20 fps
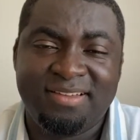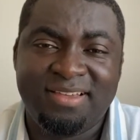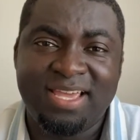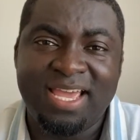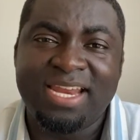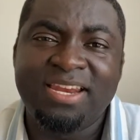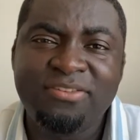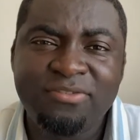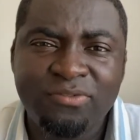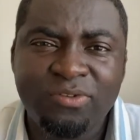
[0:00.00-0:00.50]

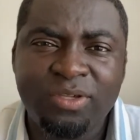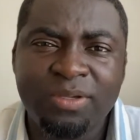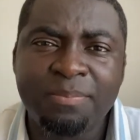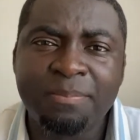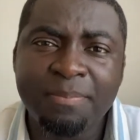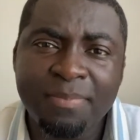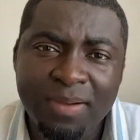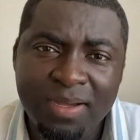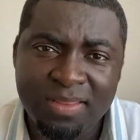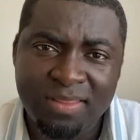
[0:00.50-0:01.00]
And if you're a
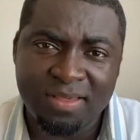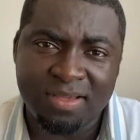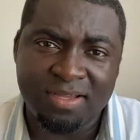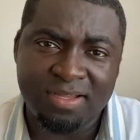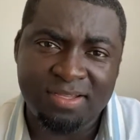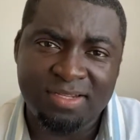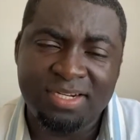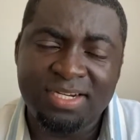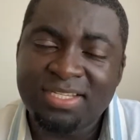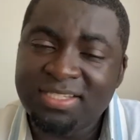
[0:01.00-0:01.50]
mother
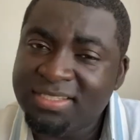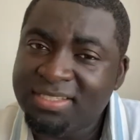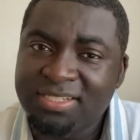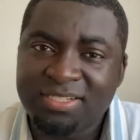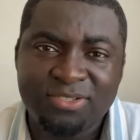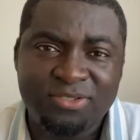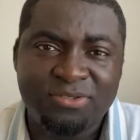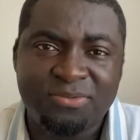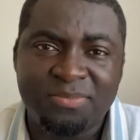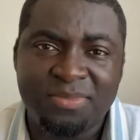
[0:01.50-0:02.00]

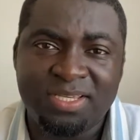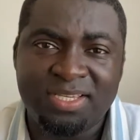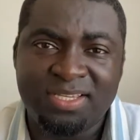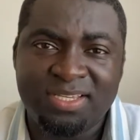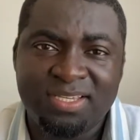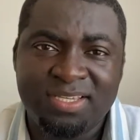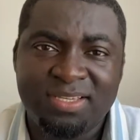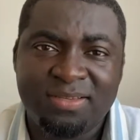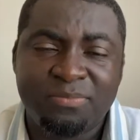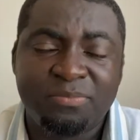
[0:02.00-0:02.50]
listening to me,
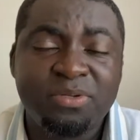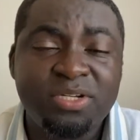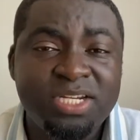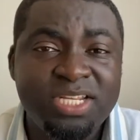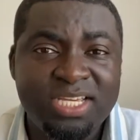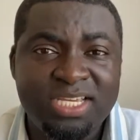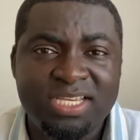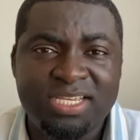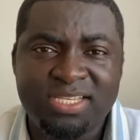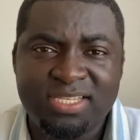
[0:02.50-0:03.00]

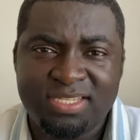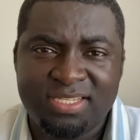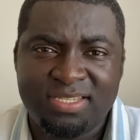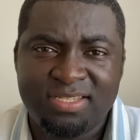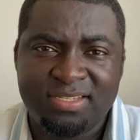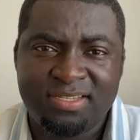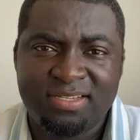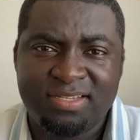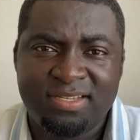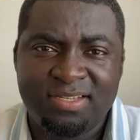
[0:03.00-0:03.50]
please
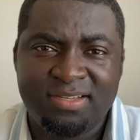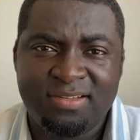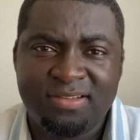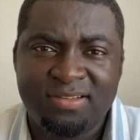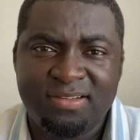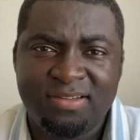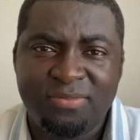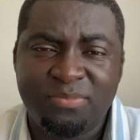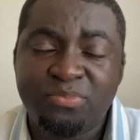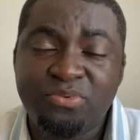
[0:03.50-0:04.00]

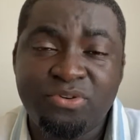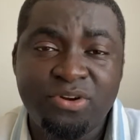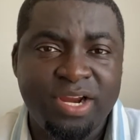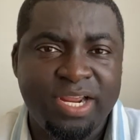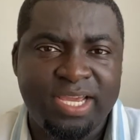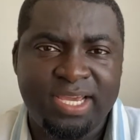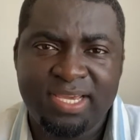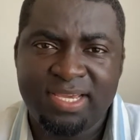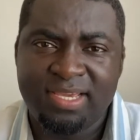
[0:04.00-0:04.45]
pray.